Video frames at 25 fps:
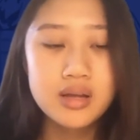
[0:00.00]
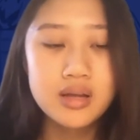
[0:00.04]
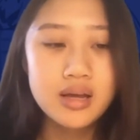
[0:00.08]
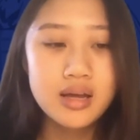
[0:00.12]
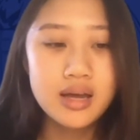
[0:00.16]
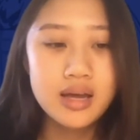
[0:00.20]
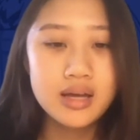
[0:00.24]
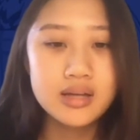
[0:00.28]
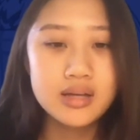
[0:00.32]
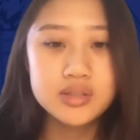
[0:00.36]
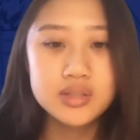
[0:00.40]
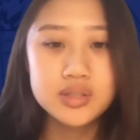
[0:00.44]

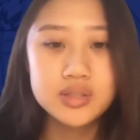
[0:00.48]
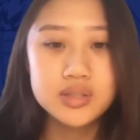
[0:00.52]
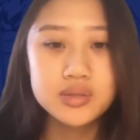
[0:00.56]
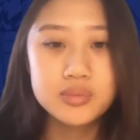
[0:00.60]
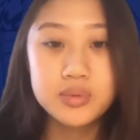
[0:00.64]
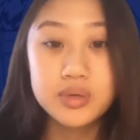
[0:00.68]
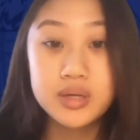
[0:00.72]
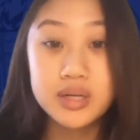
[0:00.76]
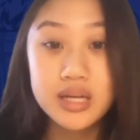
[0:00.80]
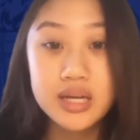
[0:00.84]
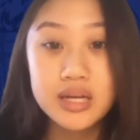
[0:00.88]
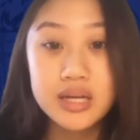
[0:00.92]
and just
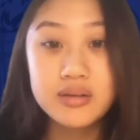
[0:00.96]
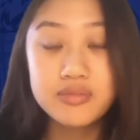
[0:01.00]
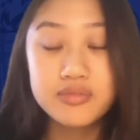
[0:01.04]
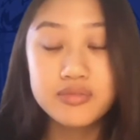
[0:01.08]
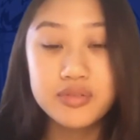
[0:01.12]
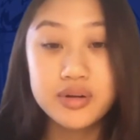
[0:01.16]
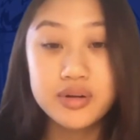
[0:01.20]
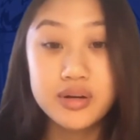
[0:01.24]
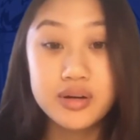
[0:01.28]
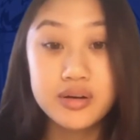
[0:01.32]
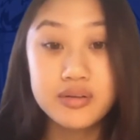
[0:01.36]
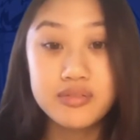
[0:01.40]
working for
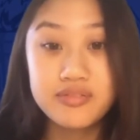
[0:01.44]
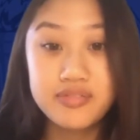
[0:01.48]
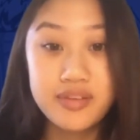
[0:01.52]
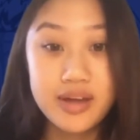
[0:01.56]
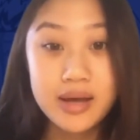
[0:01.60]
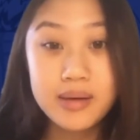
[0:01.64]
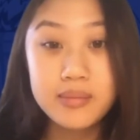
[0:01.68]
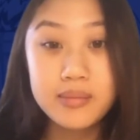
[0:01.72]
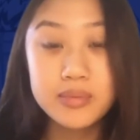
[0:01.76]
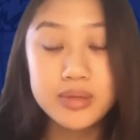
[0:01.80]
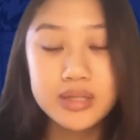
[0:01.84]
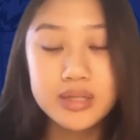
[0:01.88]
your
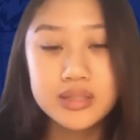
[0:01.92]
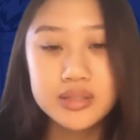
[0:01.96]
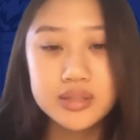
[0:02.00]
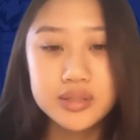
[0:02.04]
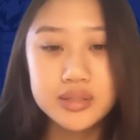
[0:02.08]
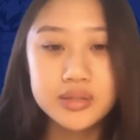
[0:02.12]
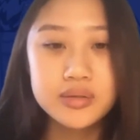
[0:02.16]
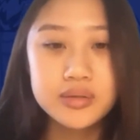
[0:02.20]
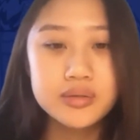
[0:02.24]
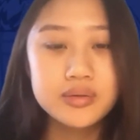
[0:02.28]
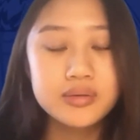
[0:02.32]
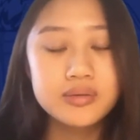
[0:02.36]
family
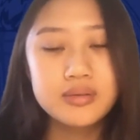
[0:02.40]
too.